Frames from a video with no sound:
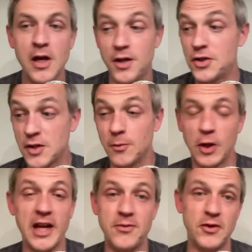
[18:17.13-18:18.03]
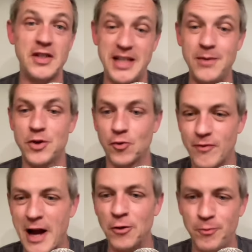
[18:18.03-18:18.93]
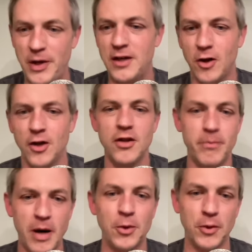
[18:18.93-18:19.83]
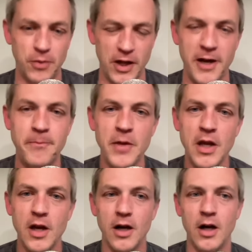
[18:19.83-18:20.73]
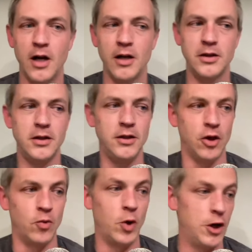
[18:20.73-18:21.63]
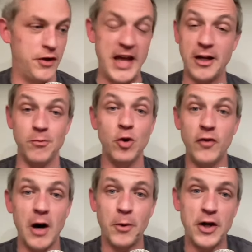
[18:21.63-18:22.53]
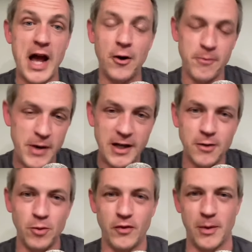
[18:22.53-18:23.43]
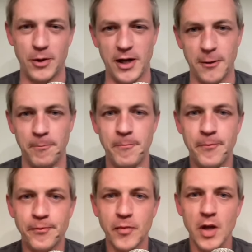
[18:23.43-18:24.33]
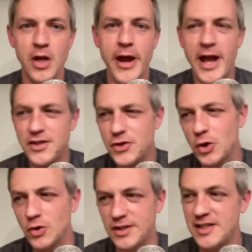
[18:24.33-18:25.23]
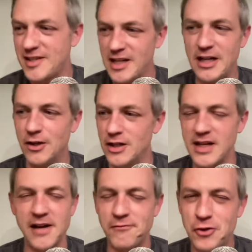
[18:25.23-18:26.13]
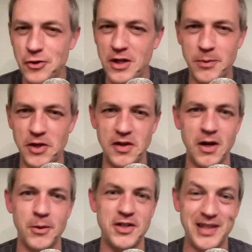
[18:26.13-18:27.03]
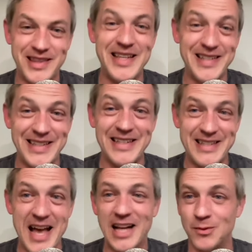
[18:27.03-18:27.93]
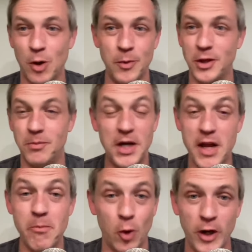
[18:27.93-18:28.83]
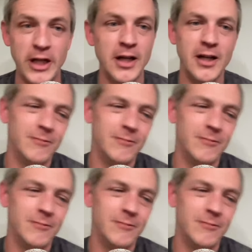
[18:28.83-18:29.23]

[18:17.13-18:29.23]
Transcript: And there's still more games for the teams around Pitt on the bubble to play, uh, you know, where they could move up or down and Pitt could move up or down. And so to sit here and dive too deep into the numbers at this exact moment on Monday morning,